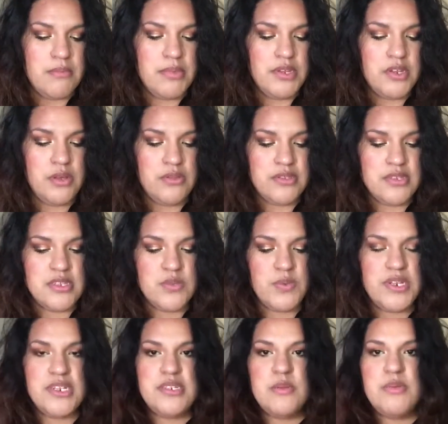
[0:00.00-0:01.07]
But no, this is
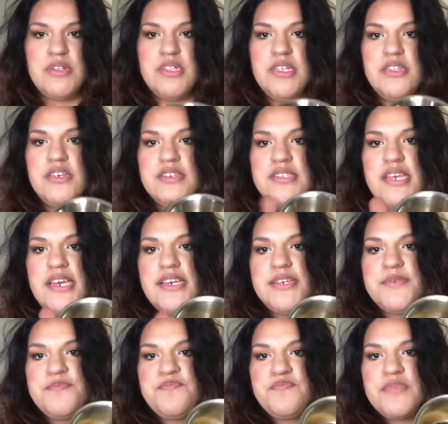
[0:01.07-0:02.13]
what it typically looks like.
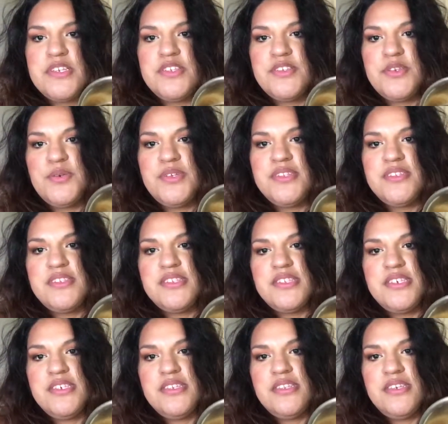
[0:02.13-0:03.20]
So you can
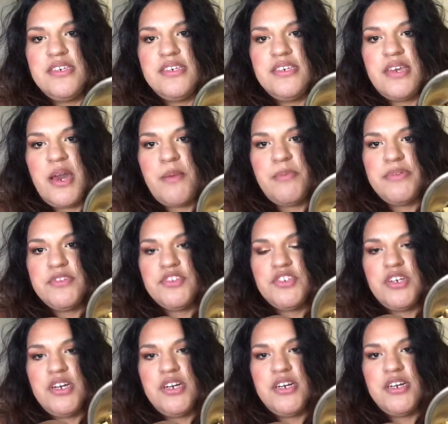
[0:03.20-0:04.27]
see the apple
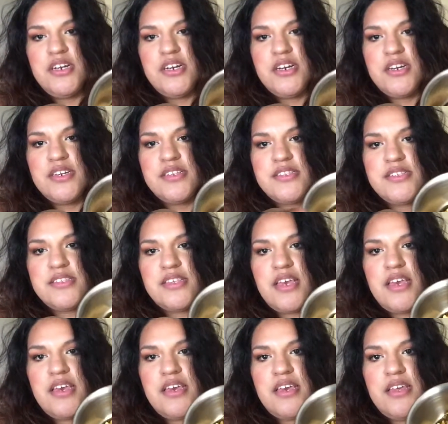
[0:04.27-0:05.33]
chunks
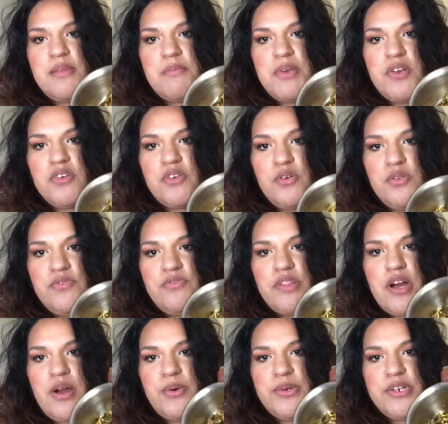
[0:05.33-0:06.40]
and marigold
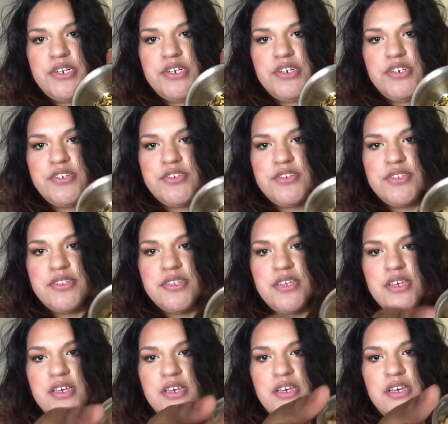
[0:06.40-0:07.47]
flowers,
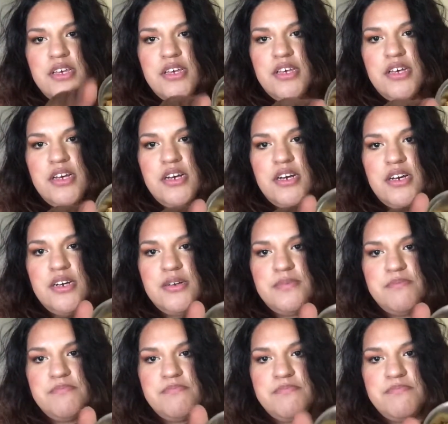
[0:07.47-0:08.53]

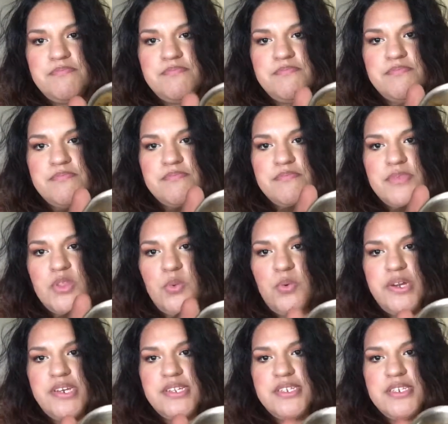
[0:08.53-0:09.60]
um, the
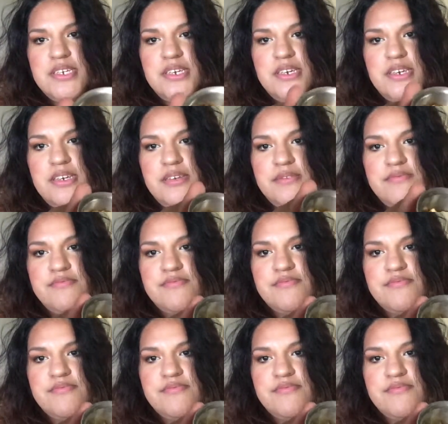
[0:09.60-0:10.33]
white tea,